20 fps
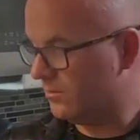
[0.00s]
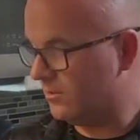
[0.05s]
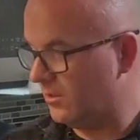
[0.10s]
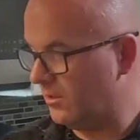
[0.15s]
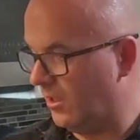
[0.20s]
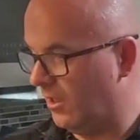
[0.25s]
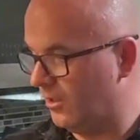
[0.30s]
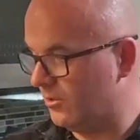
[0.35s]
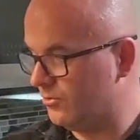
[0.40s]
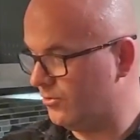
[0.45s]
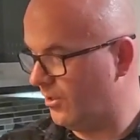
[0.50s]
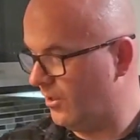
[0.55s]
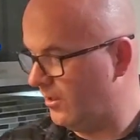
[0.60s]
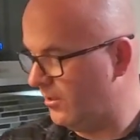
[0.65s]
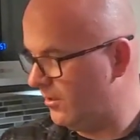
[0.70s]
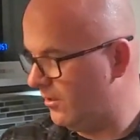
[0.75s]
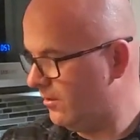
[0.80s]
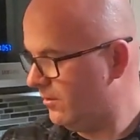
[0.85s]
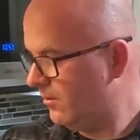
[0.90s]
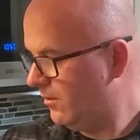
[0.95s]

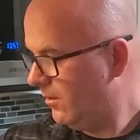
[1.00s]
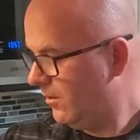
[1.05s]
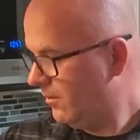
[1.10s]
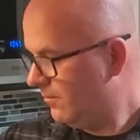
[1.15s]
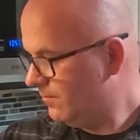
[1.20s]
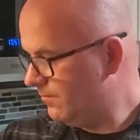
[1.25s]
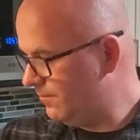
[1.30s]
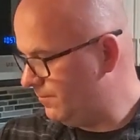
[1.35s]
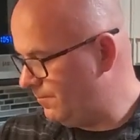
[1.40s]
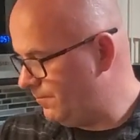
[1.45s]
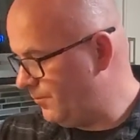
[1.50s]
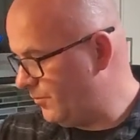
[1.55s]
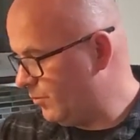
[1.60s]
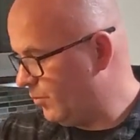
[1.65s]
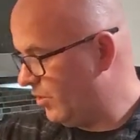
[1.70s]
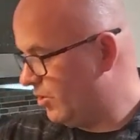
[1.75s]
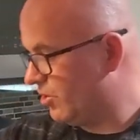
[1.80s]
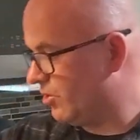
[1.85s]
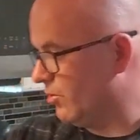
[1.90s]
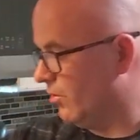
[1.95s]
dehydrate it.
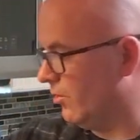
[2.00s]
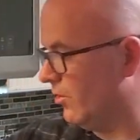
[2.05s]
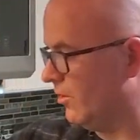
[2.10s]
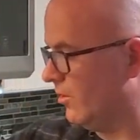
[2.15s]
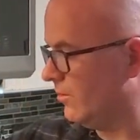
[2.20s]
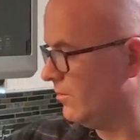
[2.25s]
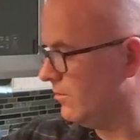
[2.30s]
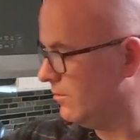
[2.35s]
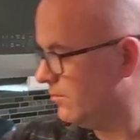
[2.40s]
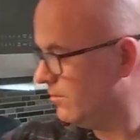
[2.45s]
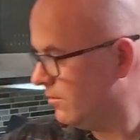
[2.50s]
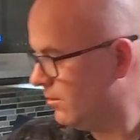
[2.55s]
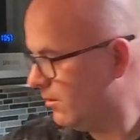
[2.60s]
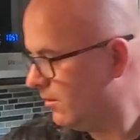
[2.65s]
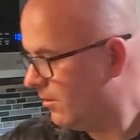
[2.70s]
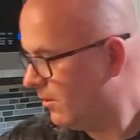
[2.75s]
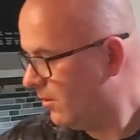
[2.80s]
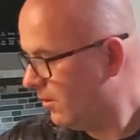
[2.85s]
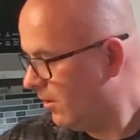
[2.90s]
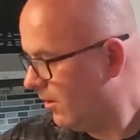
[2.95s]
We store it
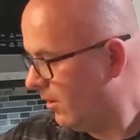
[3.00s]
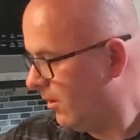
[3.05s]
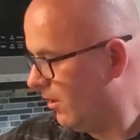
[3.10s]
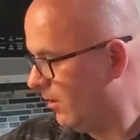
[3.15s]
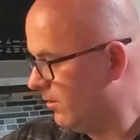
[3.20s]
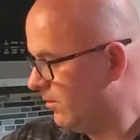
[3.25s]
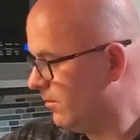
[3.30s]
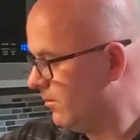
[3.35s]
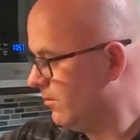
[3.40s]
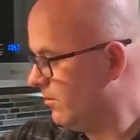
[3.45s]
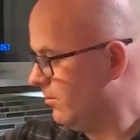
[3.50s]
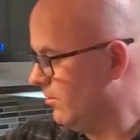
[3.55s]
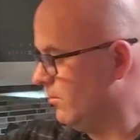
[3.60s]
and